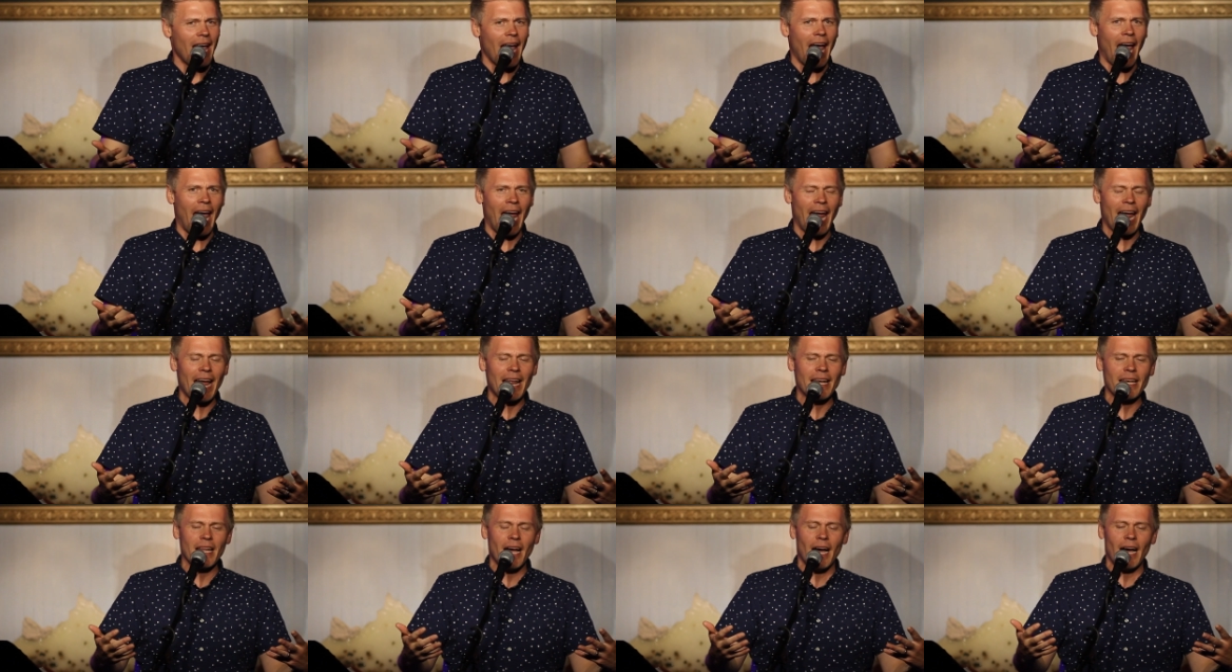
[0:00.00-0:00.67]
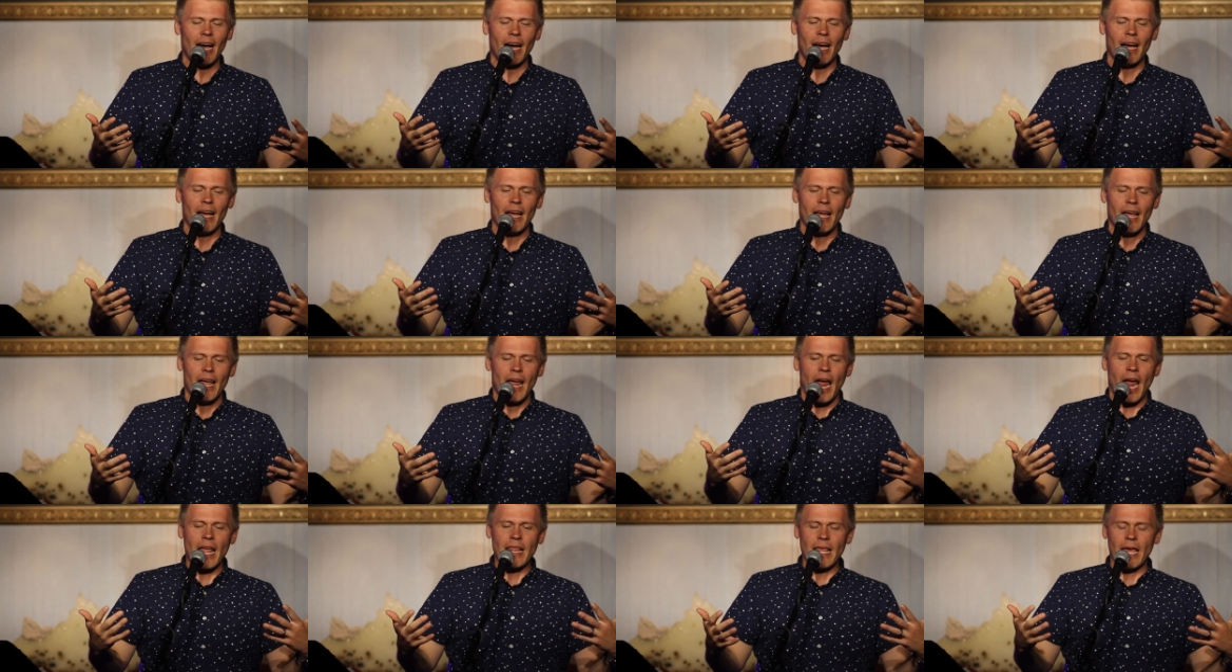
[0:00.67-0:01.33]
And uh,
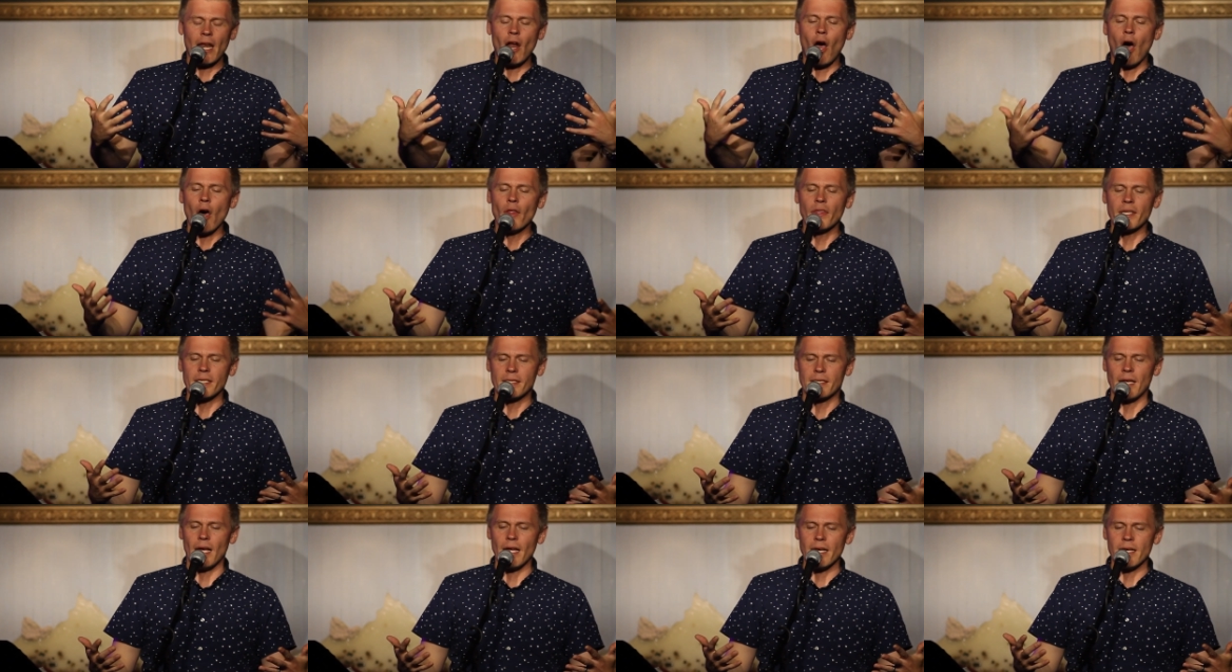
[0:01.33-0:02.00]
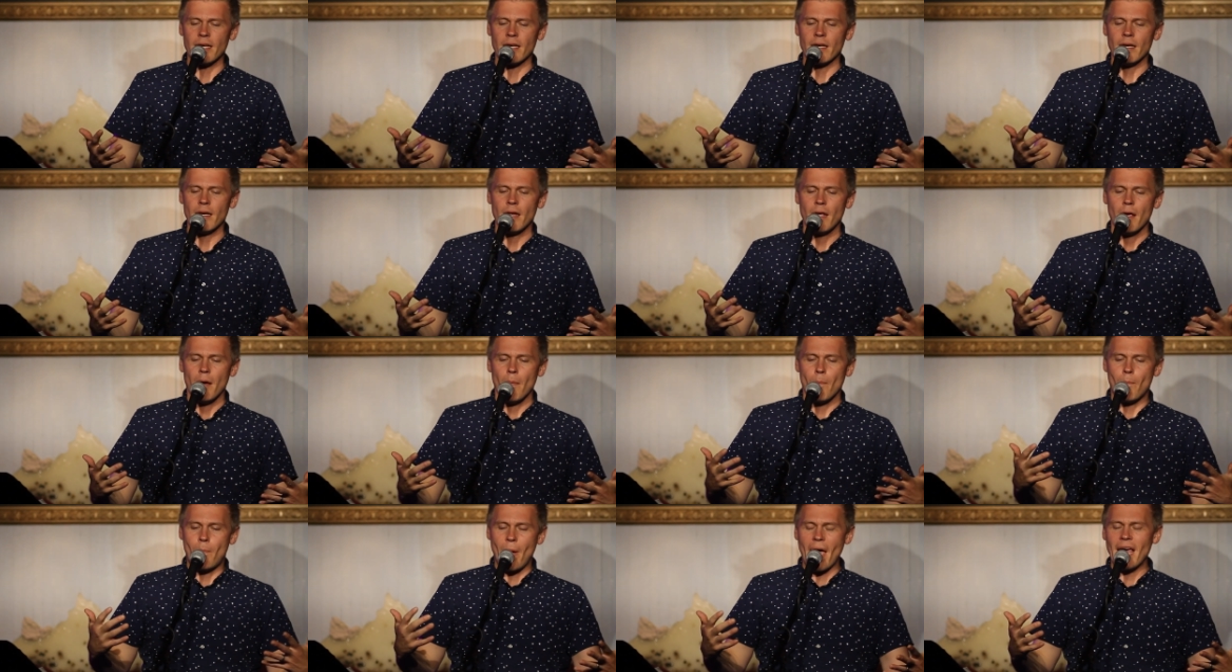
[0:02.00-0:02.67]
and then all of a sudden
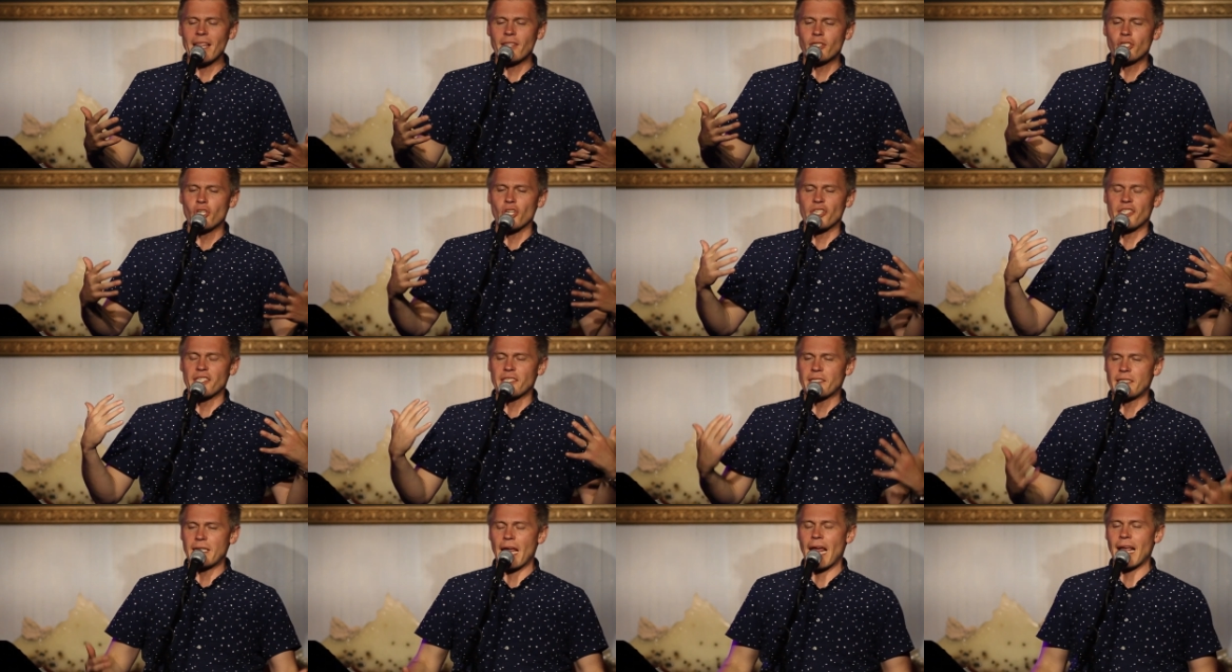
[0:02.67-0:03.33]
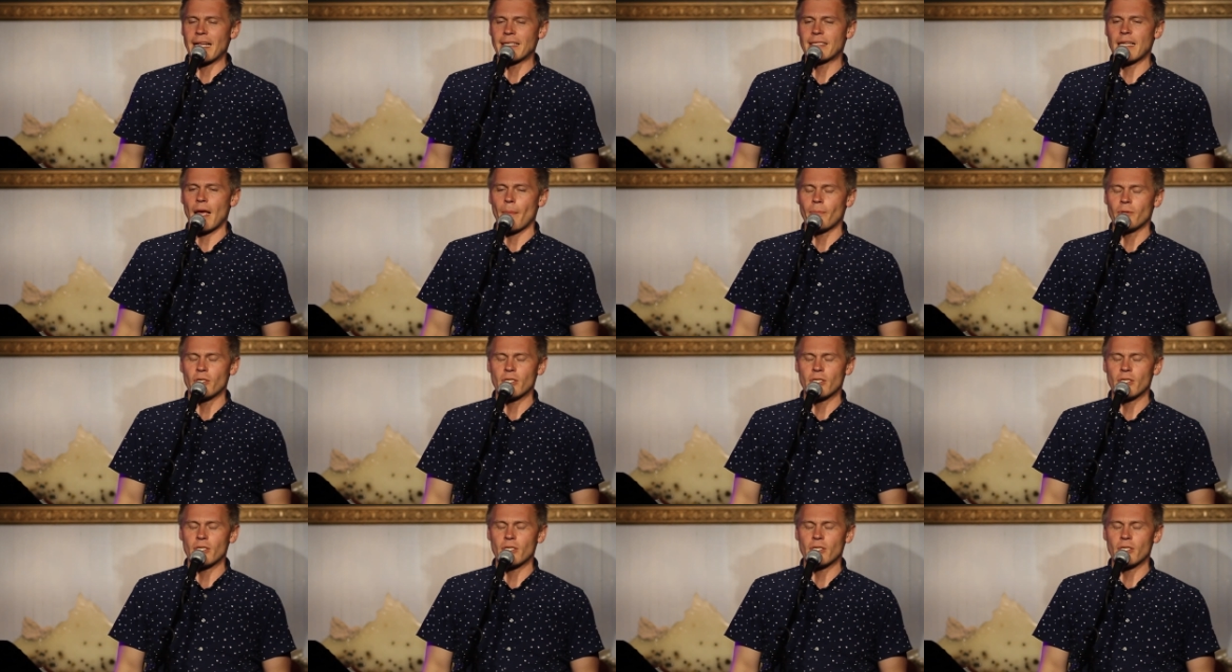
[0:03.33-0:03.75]
Beth just stands up.